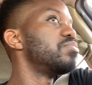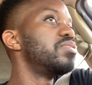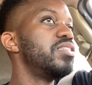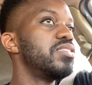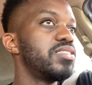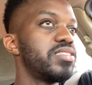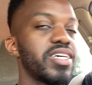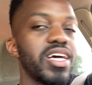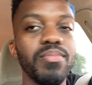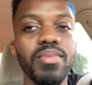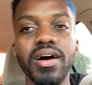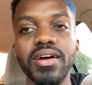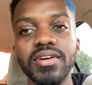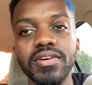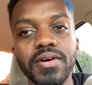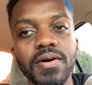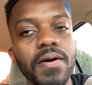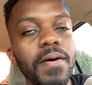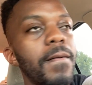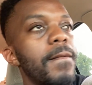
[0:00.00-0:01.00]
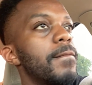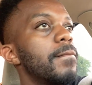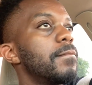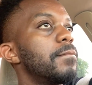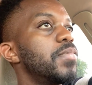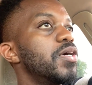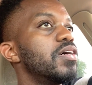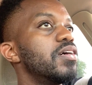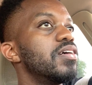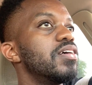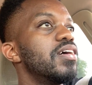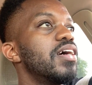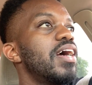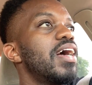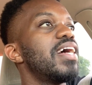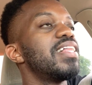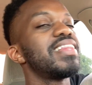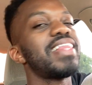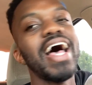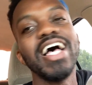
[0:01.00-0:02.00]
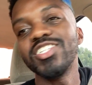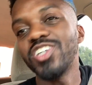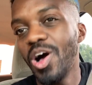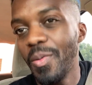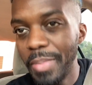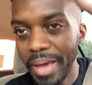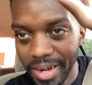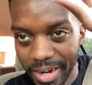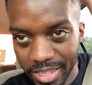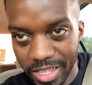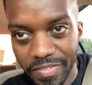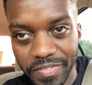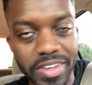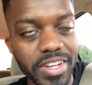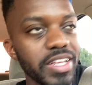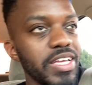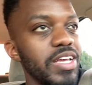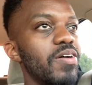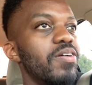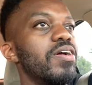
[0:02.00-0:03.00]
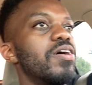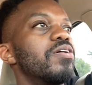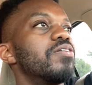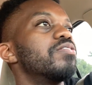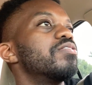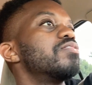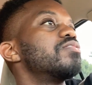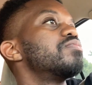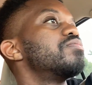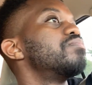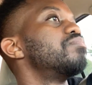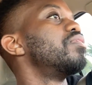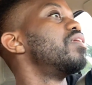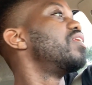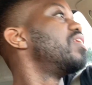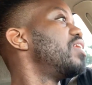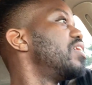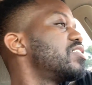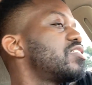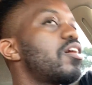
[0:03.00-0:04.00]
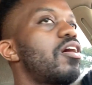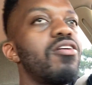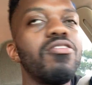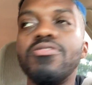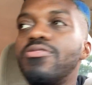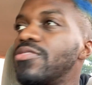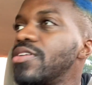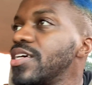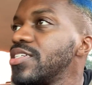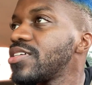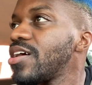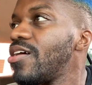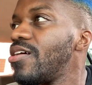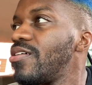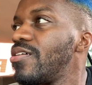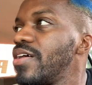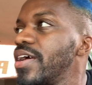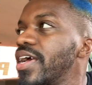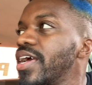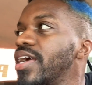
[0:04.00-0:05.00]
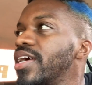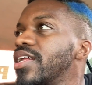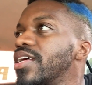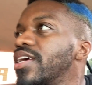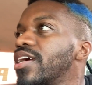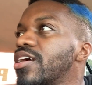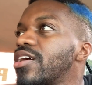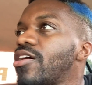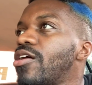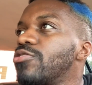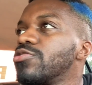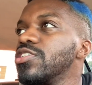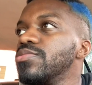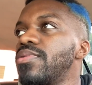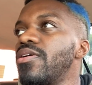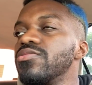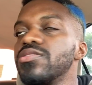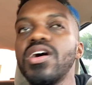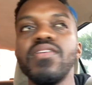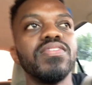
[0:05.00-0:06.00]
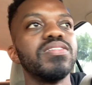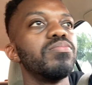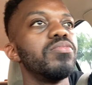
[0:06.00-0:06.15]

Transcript: shit to say about him. But that's gonna be another video though. But let's go on, let's go on ahead and go to the post office,